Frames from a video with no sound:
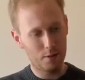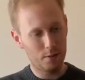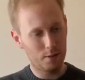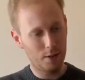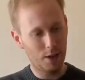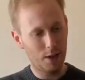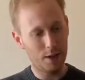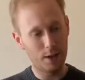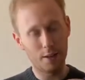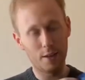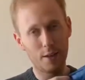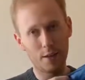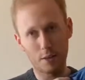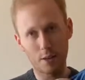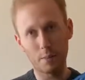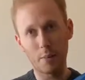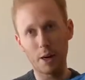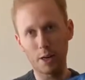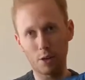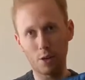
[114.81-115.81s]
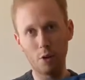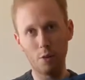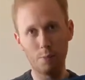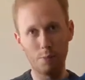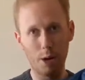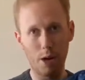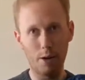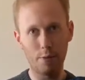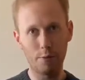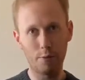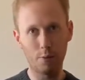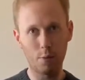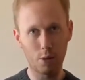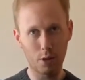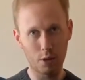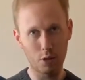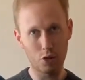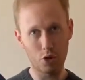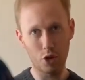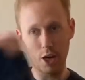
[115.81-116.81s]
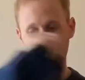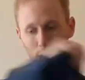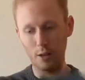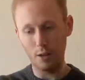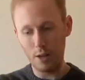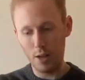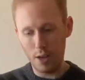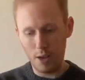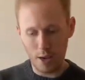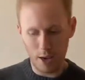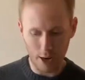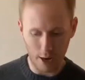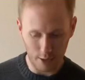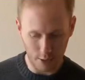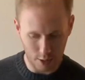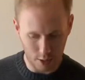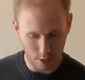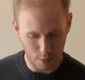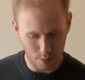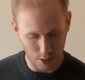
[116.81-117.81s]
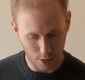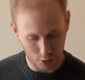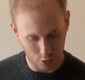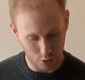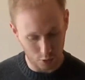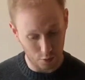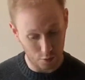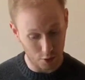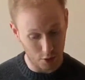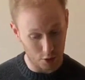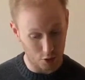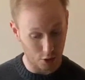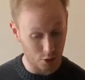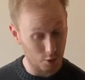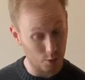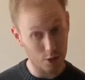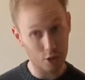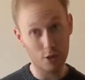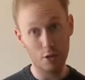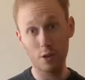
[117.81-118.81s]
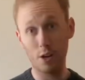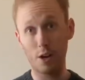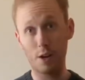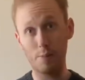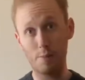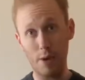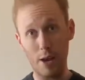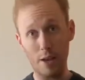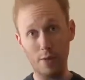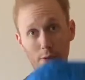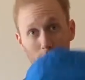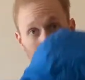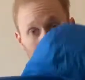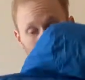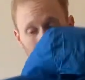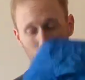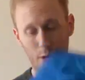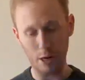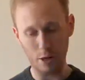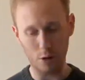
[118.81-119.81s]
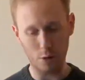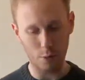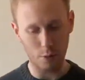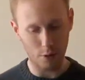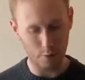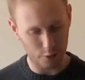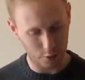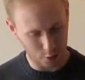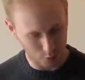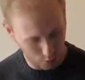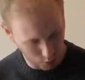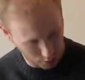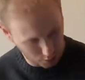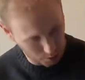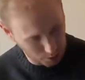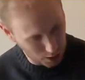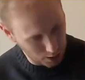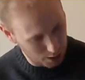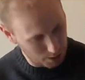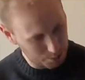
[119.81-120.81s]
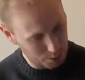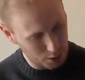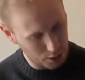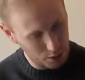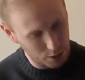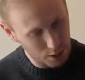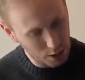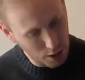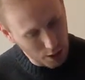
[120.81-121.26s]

It's a Micro Puff with a shell and some extra features, which is not a bad thing. The Micro Puff is really popular,